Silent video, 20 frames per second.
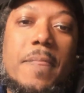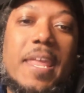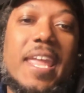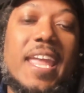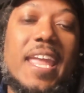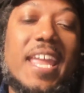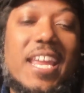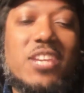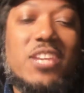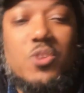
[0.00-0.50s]

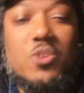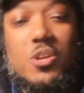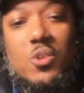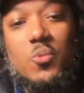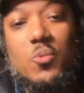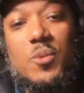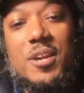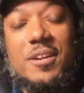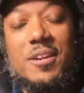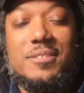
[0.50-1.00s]
in your
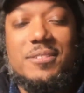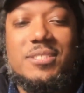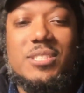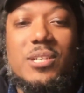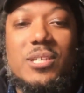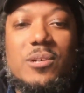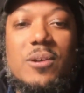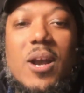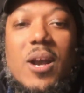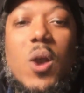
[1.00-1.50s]
career.
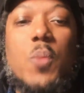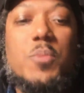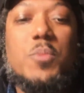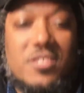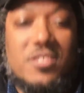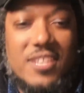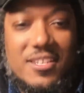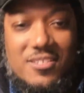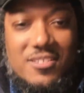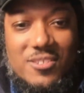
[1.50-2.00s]
So I hope you
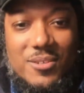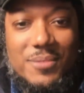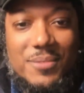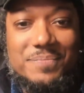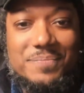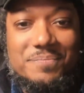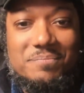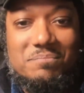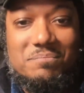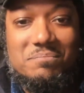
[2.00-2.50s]
stay tuned.
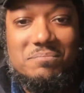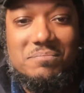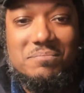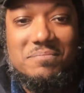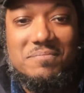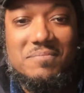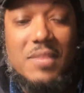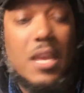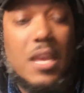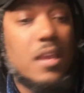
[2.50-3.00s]

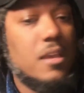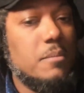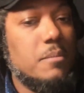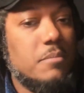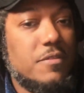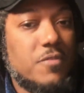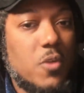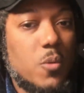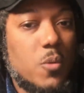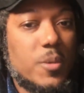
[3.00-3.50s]

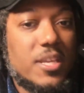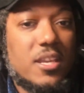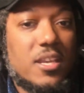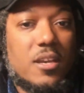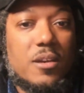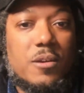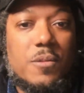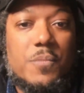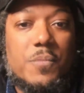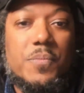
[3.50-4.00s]
Before we
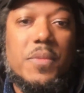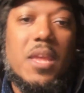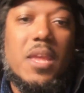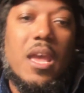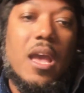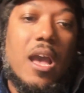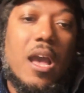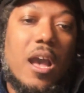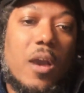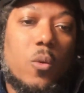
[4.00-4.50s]
go,
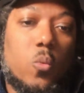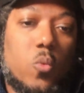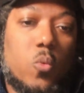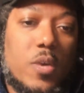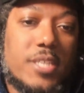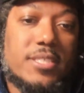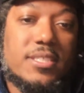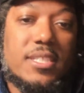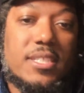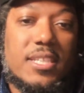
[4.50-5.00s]
I
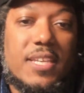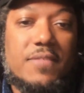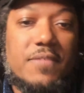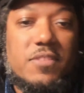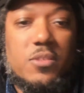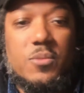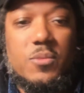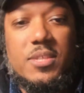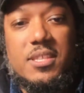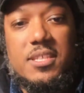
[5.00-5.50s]
want to leave
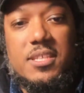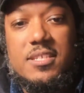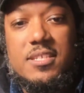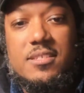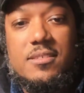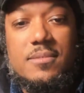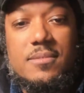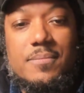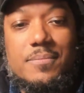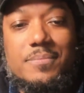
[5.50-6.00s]
you with
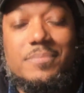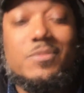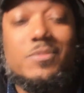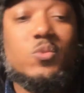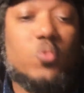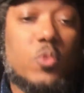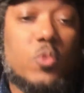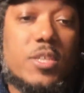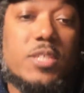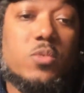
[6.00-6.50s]
this.
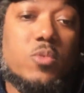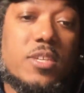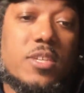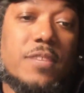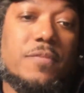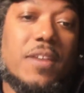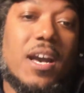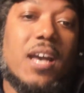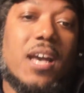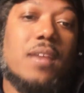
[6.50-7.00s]

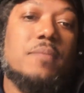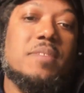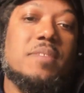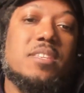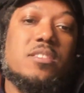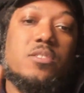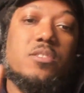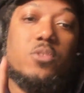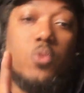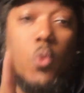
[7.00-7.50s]
2025
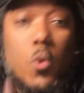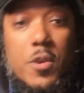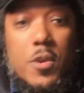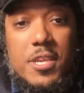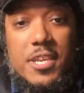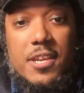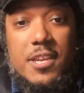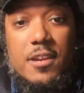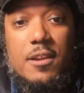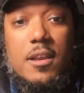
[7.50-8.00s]
is your
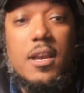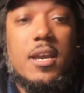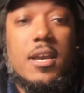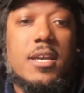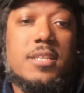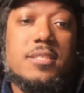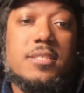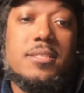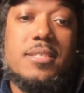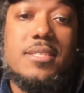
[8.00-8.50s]
year
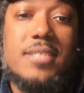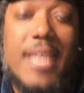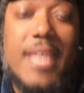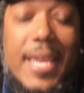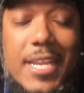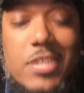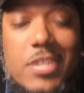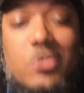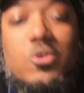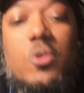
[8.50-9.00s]
to
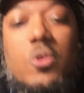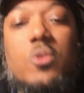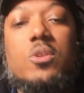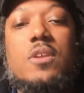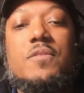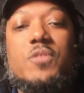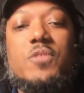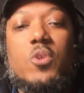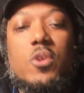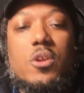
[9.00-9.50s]
take control
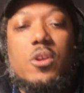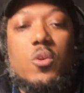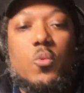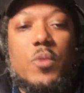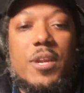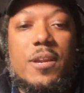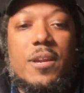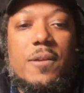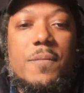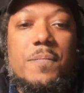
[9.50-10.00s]
of your
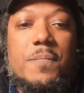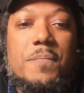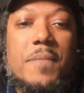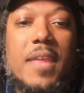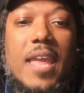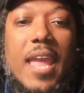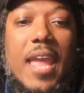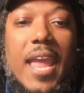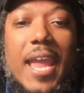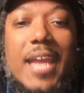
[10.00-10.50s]
career
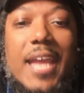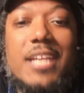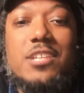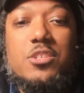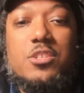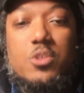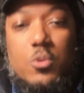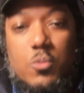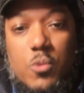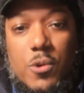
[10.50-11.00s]

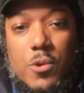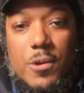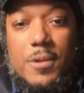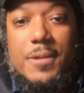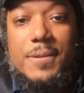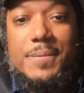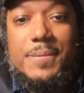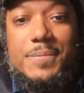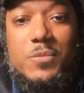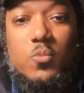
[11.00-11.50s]
and your work.
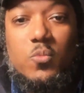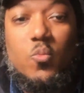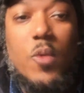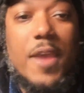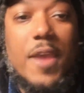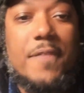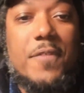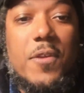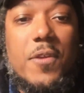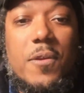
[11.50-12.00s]

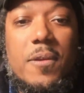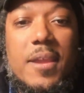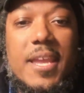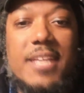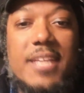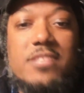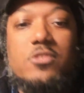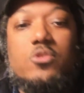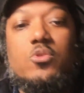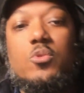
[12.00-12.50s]
Whether
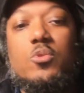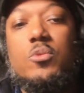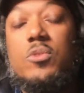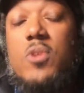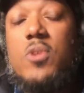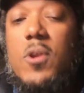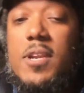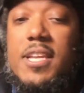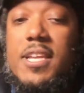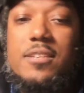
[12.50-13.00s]
it's through
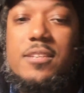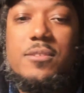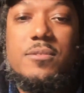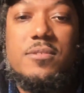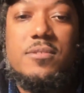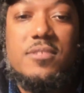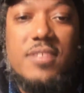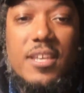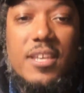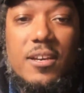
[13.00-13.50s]
learning a new
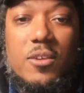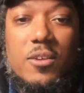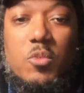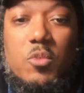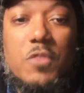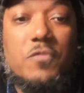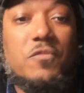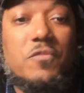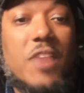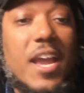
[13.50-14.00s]
skill,
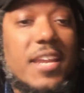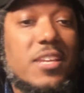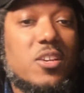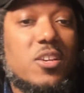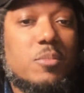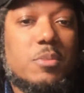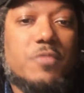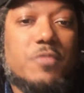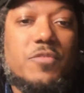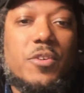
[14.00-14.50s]
refining
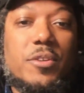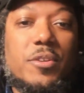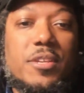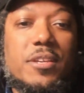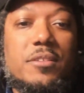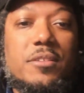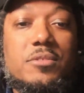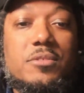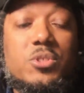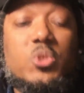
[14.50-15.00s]
your
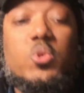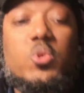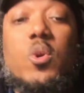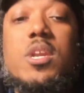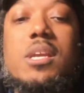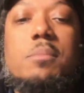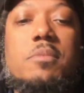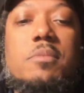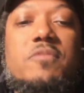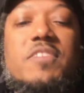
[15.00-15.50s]
portfolio,
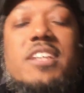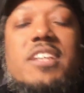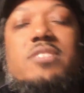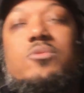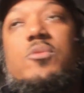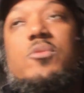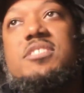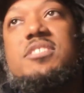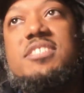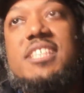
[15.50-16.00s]
joining a
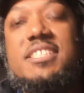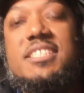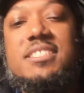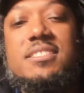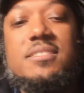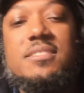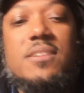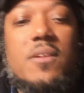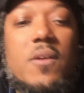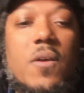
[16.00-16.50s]
professional
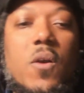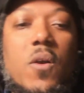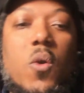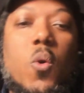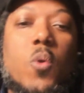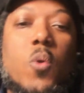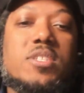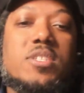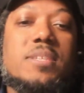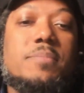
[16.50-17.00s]
organization,
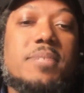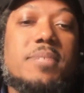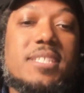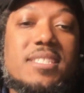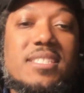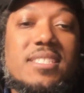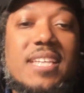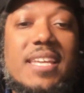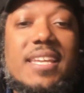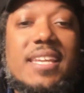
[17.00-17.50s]
or simply
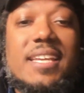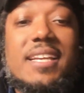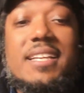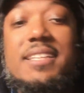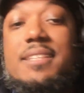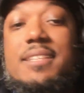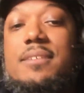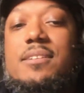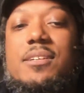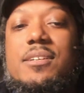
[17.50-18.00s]
setting
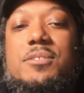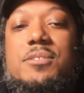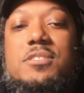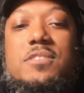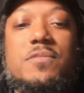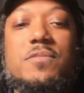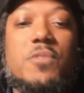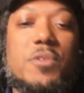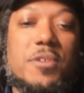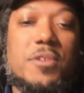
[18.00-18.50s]
clear goals
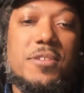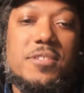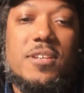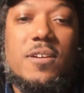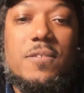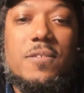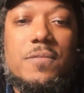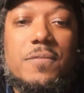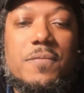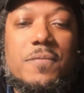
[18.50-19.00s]
for
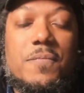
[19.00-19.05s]
yourself,